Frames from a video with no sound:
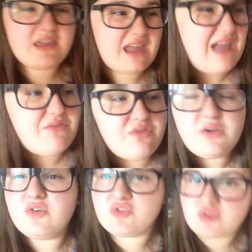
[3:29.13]
get everything
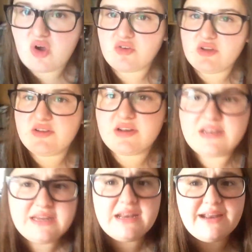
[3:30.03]
all sorted, clean